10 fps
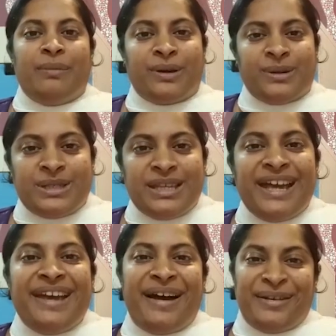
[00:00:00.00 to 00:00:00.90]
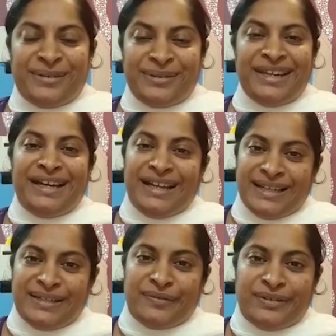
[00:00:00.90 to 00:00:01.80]
because they are uniquely
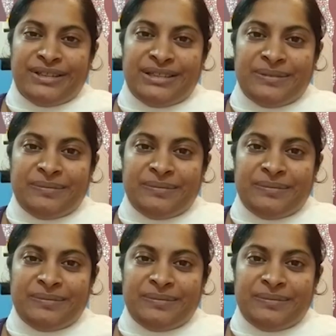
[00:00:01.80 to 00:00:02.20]
different.